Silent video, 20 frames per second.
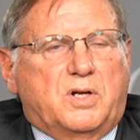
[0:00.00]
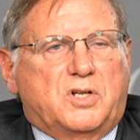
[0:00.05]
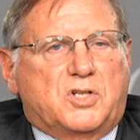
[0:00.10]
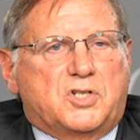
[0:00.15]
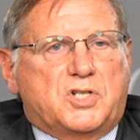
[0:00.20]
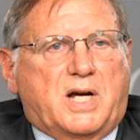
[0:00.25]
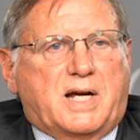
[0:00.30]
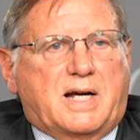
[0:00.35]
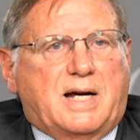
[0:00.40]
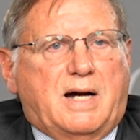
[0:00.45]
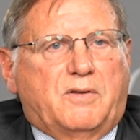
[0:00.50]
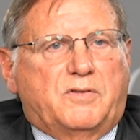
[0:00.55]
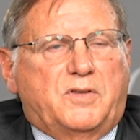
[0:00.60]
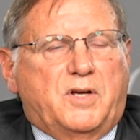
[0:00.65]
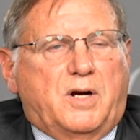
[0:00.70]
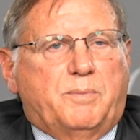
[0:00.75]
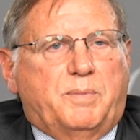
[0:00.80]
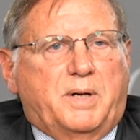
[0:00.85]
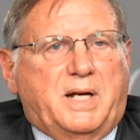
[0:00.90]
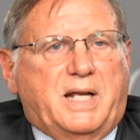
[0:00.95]
check out
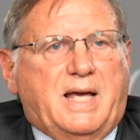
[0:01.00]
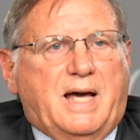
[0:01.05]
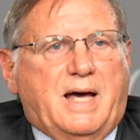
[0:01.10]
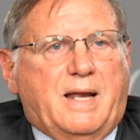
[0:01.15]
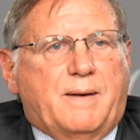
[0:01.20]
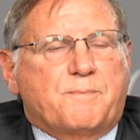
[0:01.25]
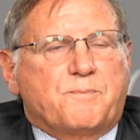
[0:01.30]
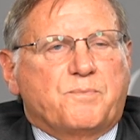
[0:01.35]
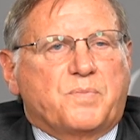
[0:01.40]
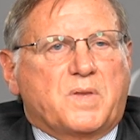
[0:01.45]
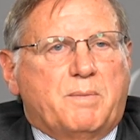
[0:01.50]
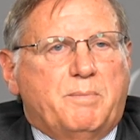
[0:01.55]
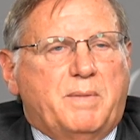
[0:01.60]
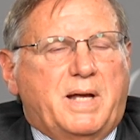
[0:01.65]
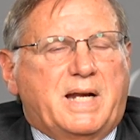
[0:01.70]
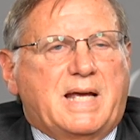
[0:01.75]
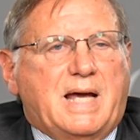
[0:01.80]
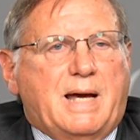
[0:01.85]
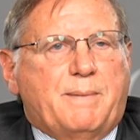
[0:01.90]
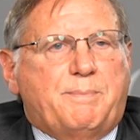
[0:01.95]
there. But again,
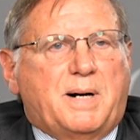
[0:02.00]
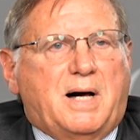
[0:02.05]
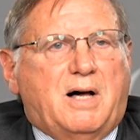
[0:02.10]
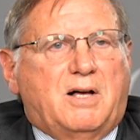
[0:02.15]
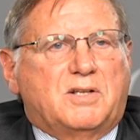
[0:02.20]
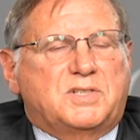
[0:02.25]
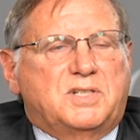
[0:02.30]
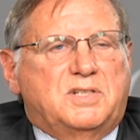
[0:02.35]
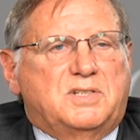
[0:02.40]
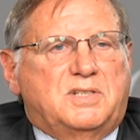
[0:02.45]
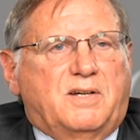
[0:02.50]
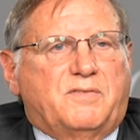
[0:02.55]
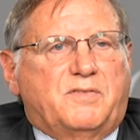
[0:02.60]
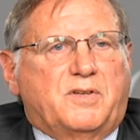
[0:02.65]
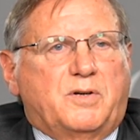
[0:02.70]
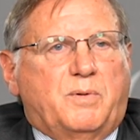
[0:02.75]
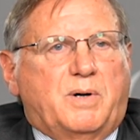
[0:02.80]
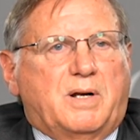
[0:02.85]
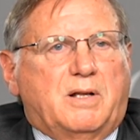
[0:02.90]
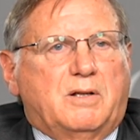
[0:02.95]
Medigap policy is
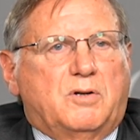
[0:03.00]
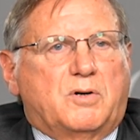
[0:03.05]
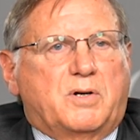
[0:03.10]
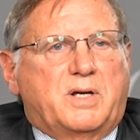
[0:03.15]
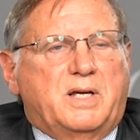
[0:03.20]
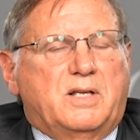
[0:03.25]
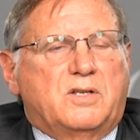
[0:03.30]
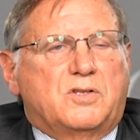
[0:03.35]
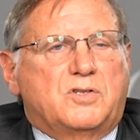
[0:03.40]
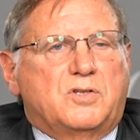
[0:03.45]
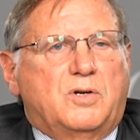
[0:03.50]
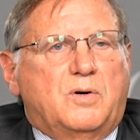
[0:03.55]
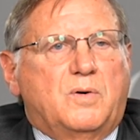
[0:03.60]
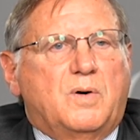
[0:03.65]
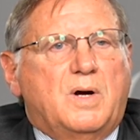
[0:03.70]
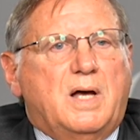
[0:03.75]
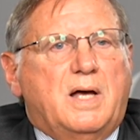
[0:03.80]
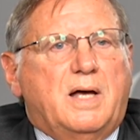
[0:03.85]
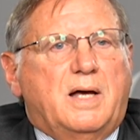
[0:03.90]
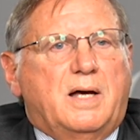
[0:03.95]
definitely want to look
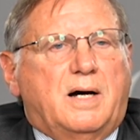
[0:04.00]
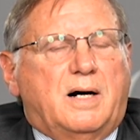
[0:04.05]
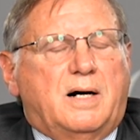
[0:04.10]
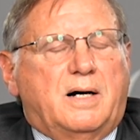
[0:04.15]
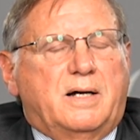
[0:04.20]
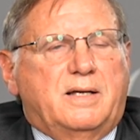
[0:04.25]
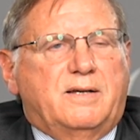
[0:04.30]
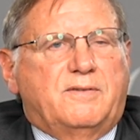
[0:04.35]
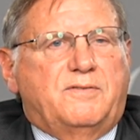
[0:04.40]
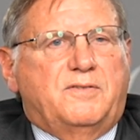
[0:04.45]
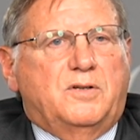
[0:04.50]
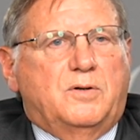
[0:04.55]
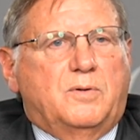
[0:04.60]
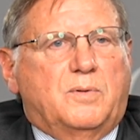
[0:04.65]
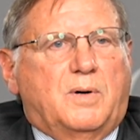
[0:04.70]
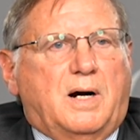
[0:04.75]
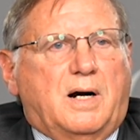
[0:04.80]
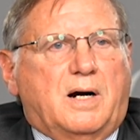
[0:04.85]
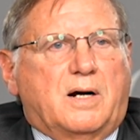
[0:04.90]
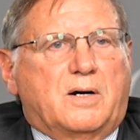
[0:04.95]
into if you
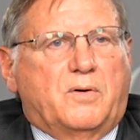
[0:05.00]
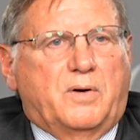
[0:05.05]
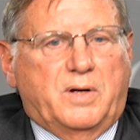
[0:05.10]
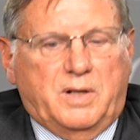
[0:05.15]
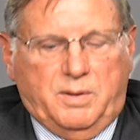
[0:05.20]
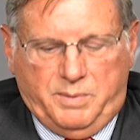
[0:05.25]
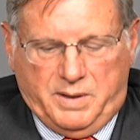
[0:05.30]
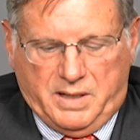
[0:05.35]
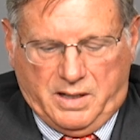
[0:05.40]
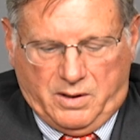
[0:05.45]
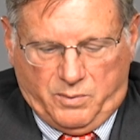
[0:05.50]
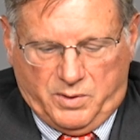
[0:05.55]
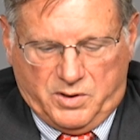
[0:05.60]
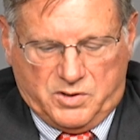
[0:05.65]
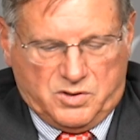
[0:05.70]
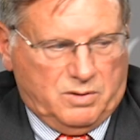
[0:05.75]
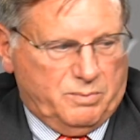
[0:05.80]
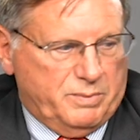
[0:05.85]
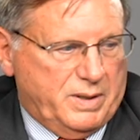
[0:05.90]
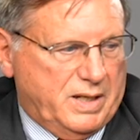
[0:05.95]
are going to be on
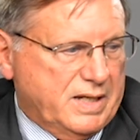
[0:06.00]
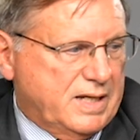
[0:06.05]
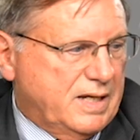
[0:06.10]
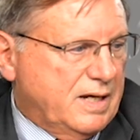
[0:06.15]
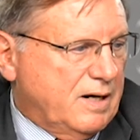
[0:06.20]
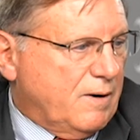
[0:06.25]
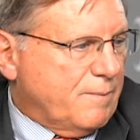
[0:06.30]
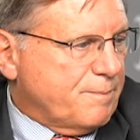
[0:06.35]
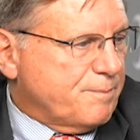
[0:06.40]
original Medicare.